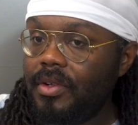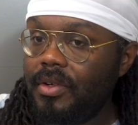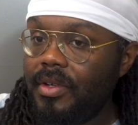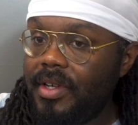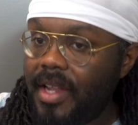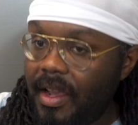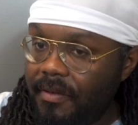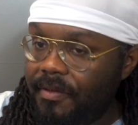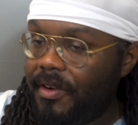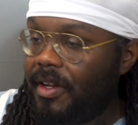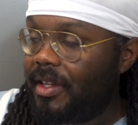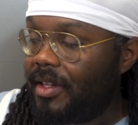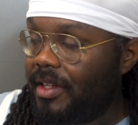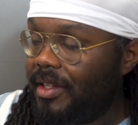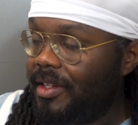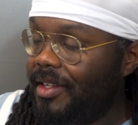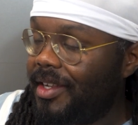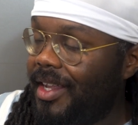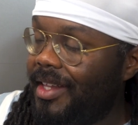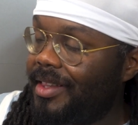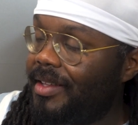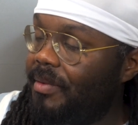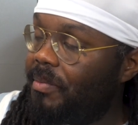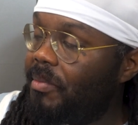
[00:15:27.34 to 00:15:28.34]
definitely
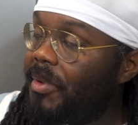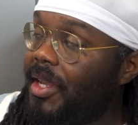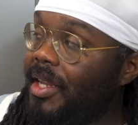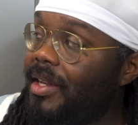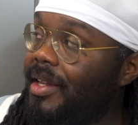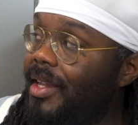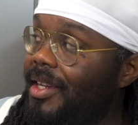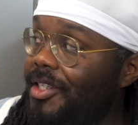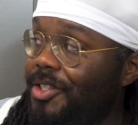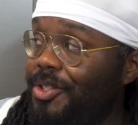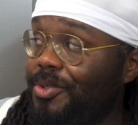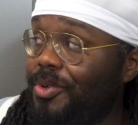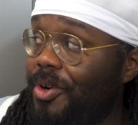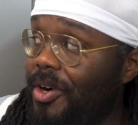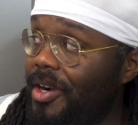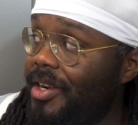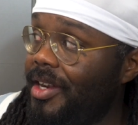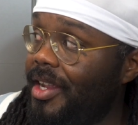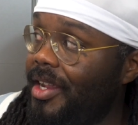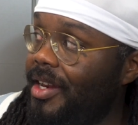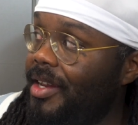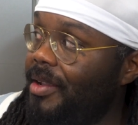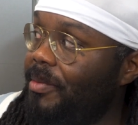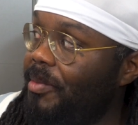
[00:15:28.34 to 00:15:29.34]
look at the men that you are
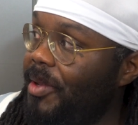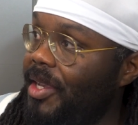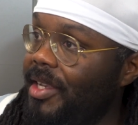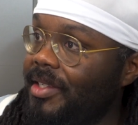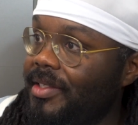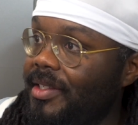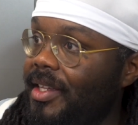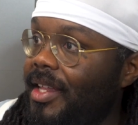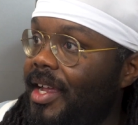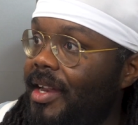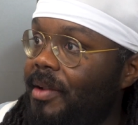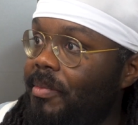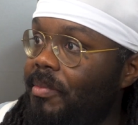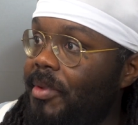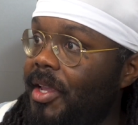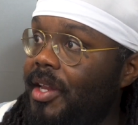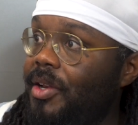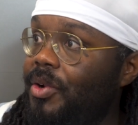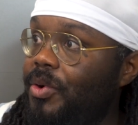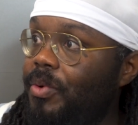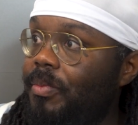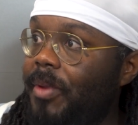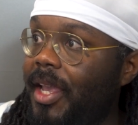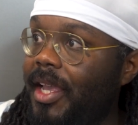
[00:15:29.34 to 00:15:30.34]
dating, because a lot of
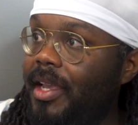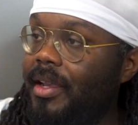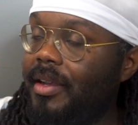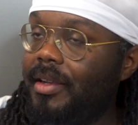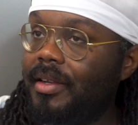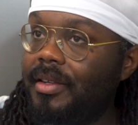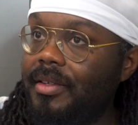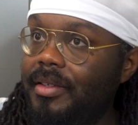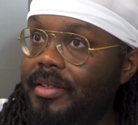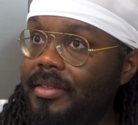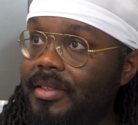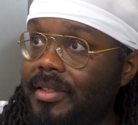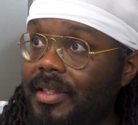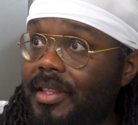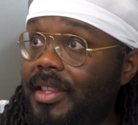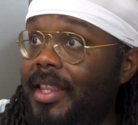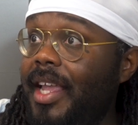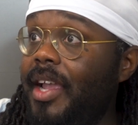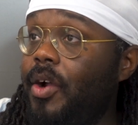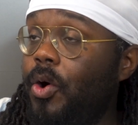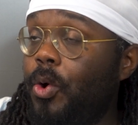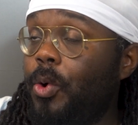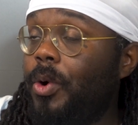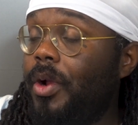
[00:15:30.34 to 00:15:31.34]
men who think
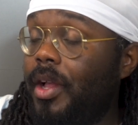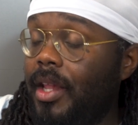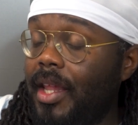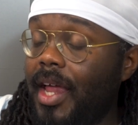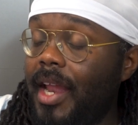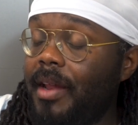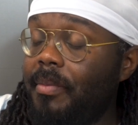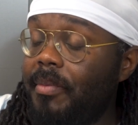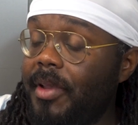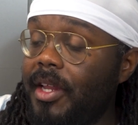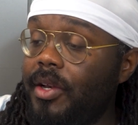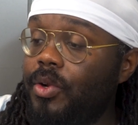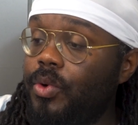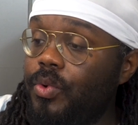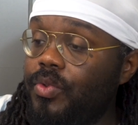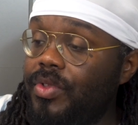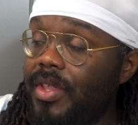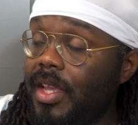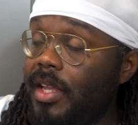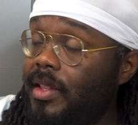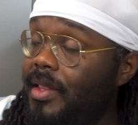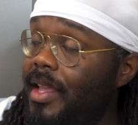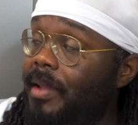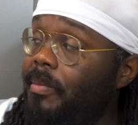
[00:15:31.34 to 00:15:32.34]

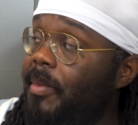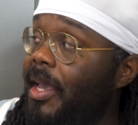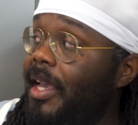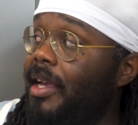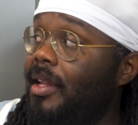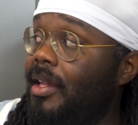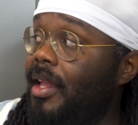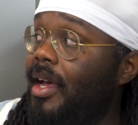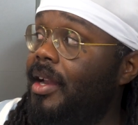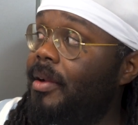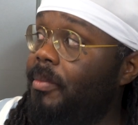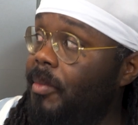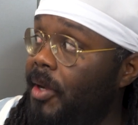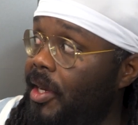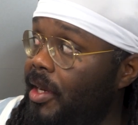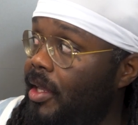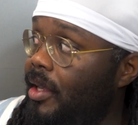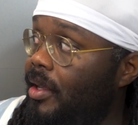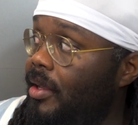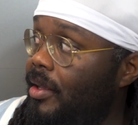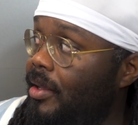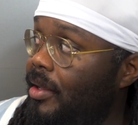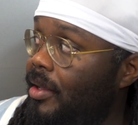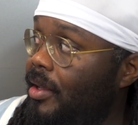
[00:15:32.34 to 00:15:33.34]
they make a lot of
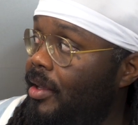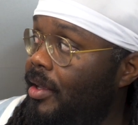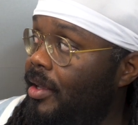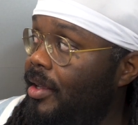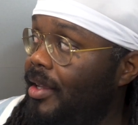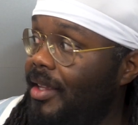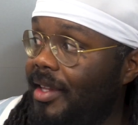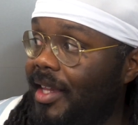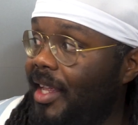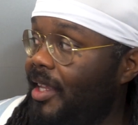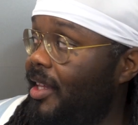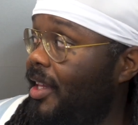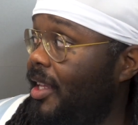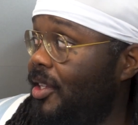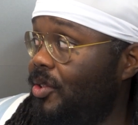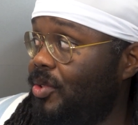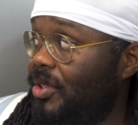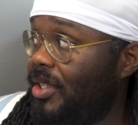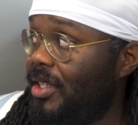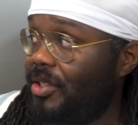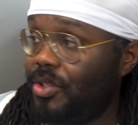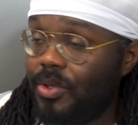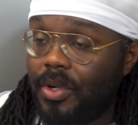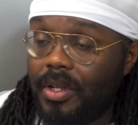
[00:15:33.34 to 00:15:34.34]
money, like you
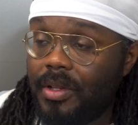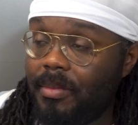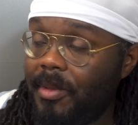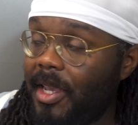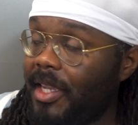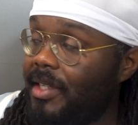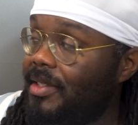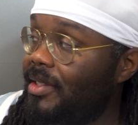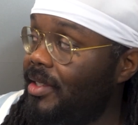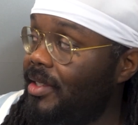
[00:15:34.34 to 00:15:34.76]
said, you only making